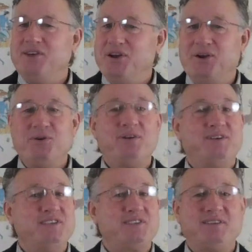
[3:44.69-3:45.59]
No,
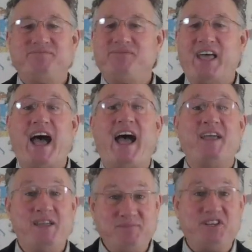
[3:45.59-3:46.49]
he said, I
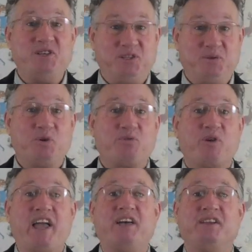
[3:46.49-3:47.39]
am dealing with
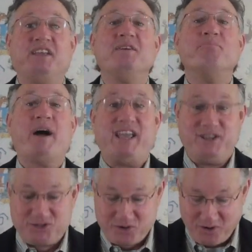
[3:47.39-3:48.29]
reality by
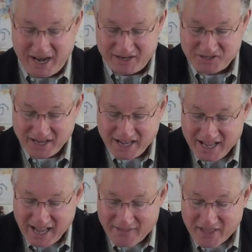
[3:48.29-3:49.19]
his grace.
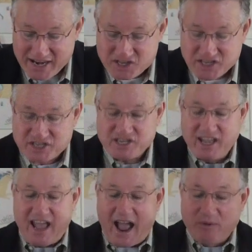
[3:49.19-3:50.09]
And then he says,
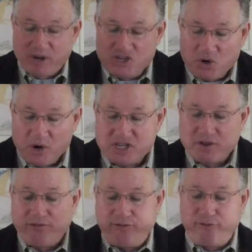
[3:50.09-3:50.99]
"I rejoice
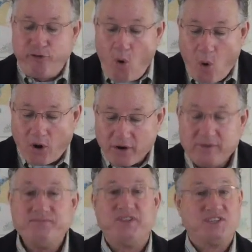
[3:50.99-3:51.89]

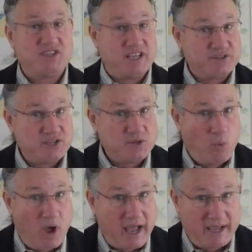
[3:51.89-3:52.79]
for," this tells us
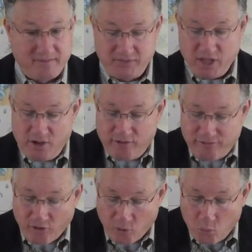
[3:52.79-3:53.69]
why,
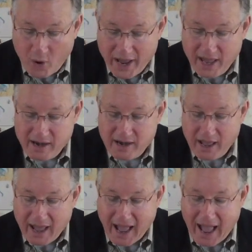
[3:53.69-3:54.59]
"for when
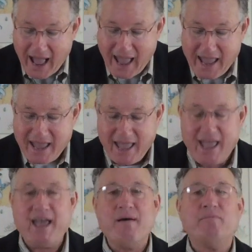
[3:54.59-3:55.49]
I
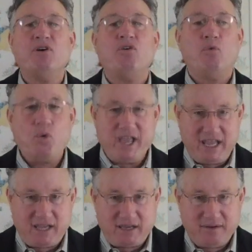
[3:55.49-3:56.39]
am
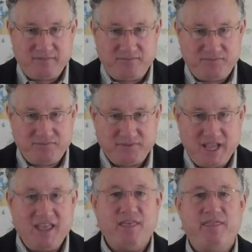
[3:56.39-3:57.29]
weak,
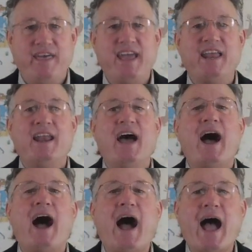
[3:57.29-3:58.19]
then
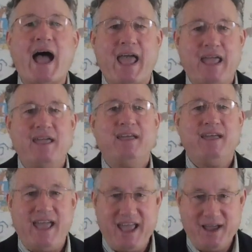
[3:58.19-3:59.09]
I
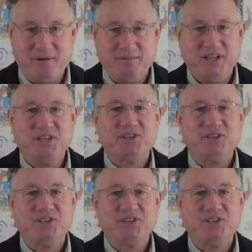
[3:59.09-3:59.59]
am